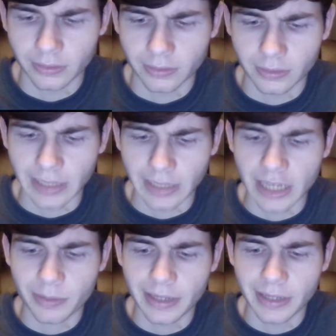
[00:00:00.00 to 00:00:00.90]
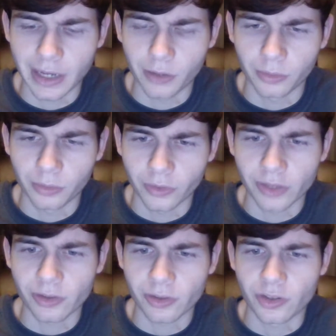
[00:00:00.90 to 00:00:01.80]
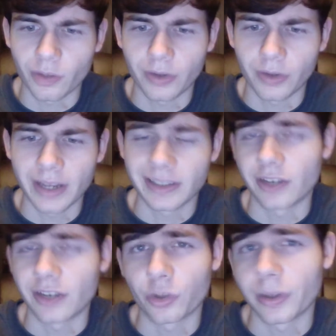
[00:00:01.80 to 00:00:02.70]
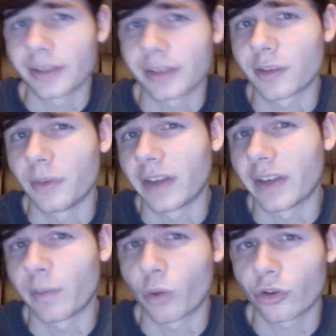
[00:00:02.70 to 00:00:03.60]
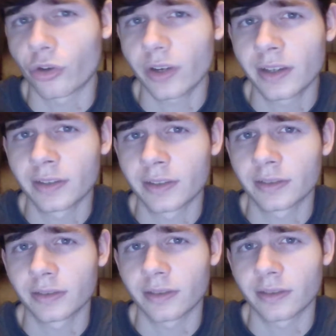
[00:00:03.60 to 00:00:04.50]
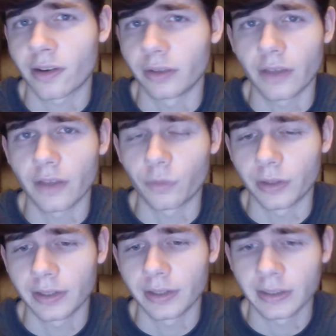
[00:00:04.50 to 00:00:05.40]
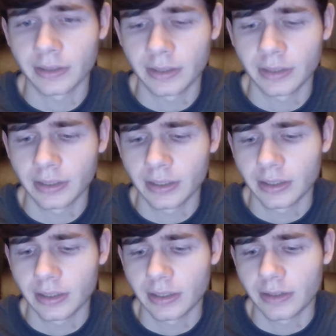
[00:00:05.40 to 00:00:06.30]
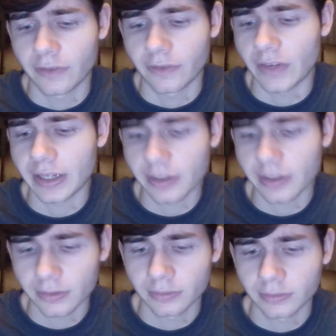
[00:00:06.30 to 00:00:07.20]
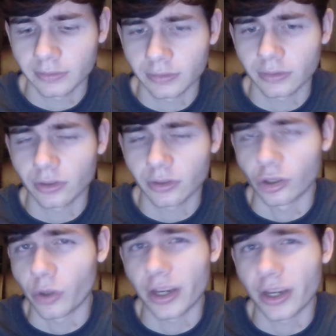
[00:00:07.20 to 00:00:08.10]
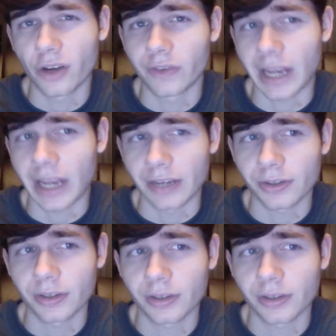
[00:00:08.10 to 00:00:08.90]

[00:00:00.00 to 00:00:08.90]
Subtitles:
Caspian, now the resurrection cube in her hands, had a choice to revive Mordred, her loved one, Finnegan, L'Oreal, or Vash.